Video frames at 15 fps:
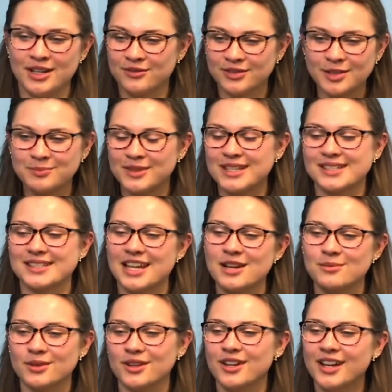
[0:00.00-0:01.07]
He flipped this
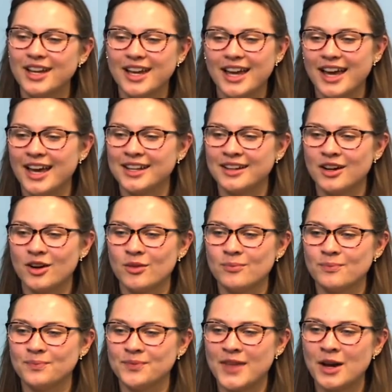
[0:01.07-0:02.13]
table,
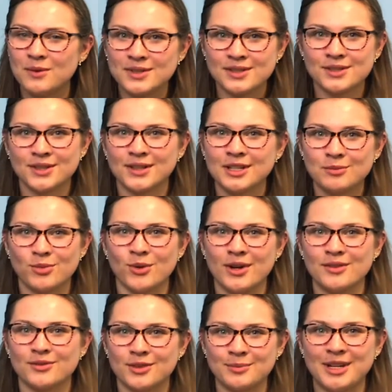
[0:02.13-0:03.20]
and that was a turning
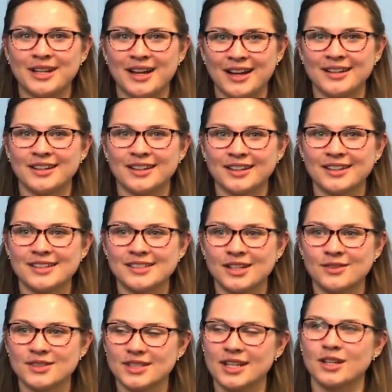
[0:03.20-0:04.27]
point for me, because
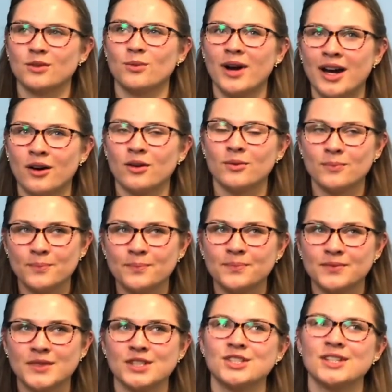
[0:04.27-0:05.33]
I was like, wow,
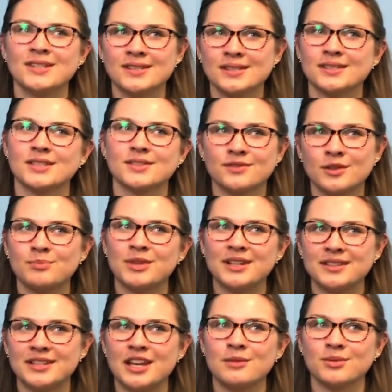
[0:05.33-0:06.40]
Jesus is
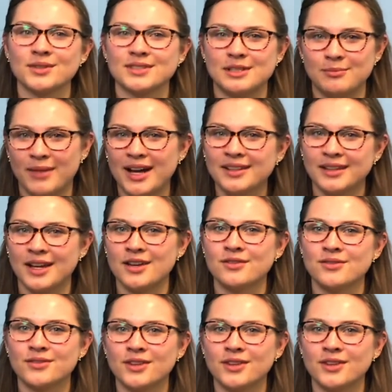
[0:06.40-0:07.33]
flipping tables in my life,